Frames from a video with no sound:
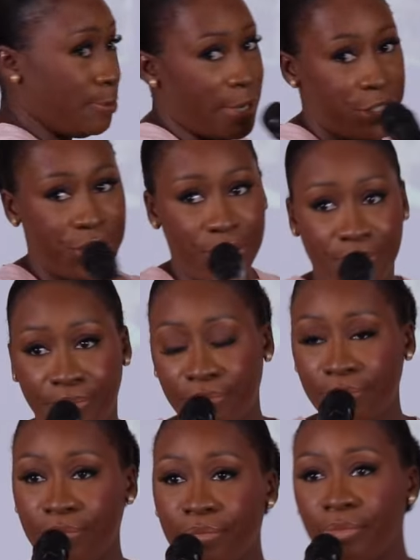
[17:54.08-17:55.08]
mismatch.
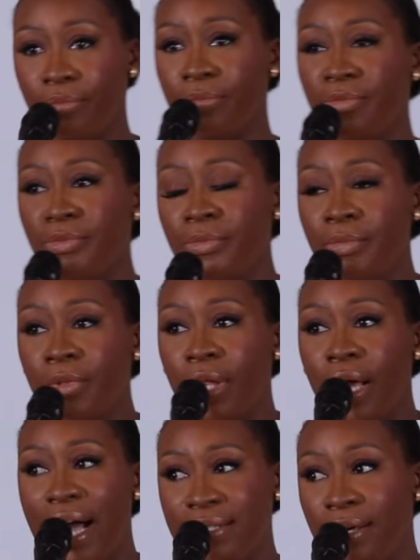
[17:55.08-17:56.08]

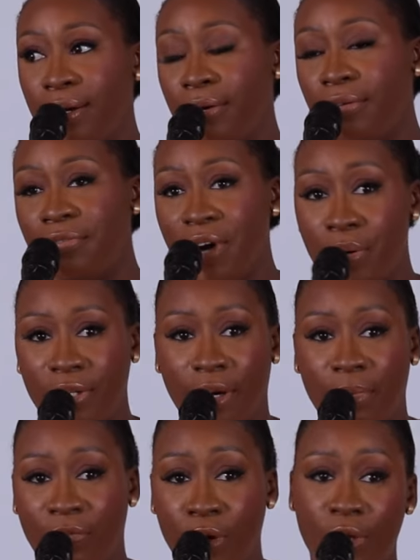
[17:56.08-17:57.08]
As a
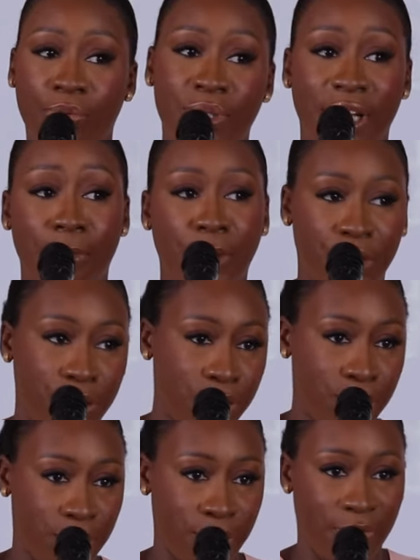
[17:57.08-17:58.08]
founder, before you even start
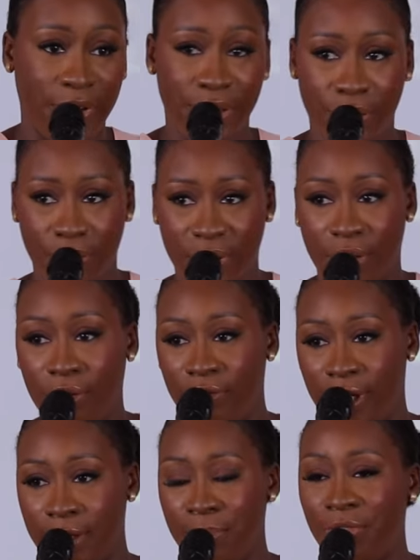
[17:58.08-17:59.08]
pitching to investors and all
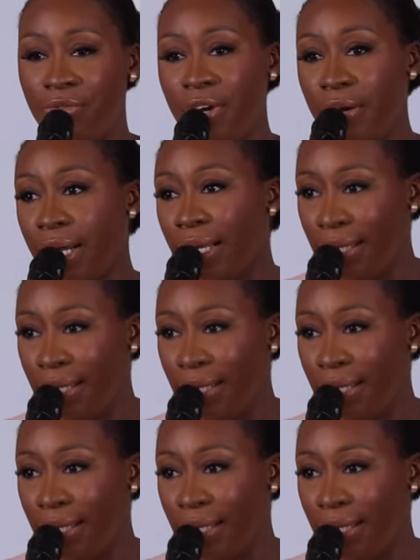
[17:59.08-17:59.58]
of that, be very